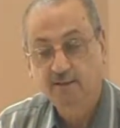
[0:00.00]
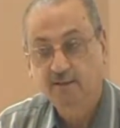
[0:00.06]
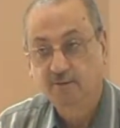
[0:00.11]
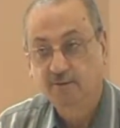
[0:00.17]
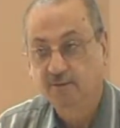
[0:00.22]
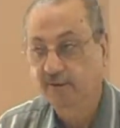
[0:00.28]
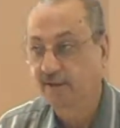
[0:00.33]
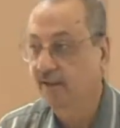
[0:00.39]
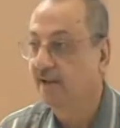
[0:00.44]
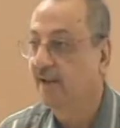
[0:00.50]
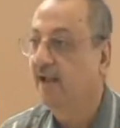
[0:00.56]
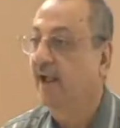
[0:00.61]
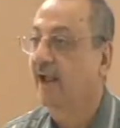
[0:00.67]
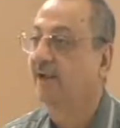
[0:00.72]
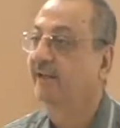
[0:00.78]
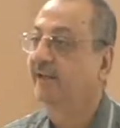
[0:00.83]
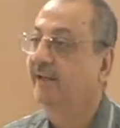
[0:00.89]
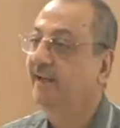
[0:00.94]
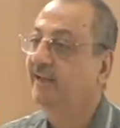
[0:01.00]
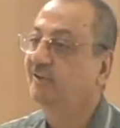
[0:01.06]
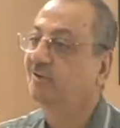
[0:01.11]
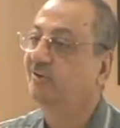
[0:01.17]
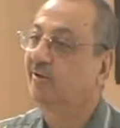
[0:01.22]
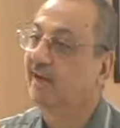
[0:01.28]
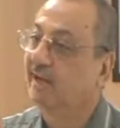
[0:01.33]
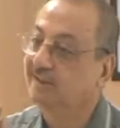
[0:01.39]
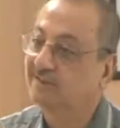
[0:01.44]
Okay. And each
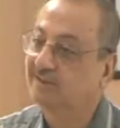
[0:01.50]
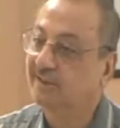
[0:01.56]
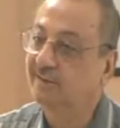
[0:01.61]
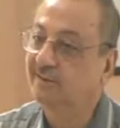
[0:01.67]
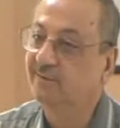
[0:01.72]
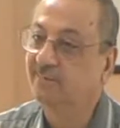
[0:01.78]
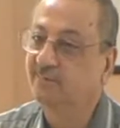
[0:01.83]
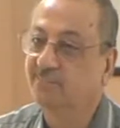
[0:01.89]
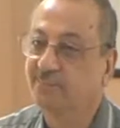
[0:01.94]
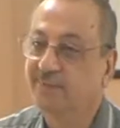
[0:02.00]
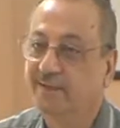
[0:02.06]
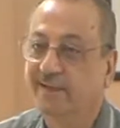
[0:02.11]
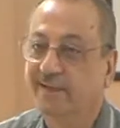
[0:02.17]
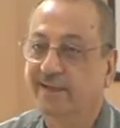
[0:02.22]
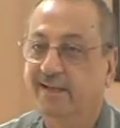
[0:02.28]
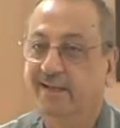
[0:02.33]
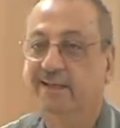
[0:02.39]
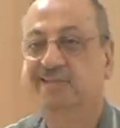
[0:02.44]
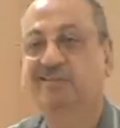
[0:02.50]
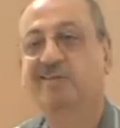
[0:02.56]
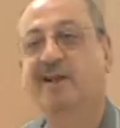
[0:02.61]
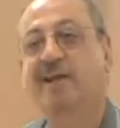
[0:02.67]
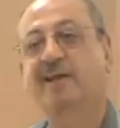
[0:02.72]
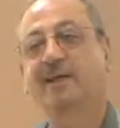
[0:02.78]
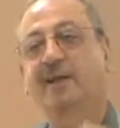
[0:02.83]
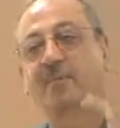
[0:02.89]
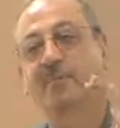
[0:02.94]
lesson is
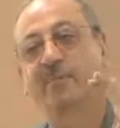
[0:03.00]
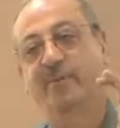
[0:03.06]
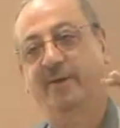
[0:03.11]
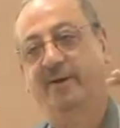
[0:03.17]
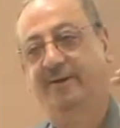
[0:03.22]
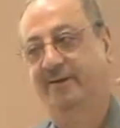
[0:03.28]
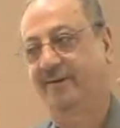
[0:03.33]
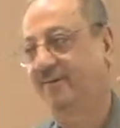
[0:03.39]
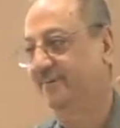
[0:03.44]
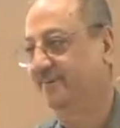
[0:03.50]
like a brick.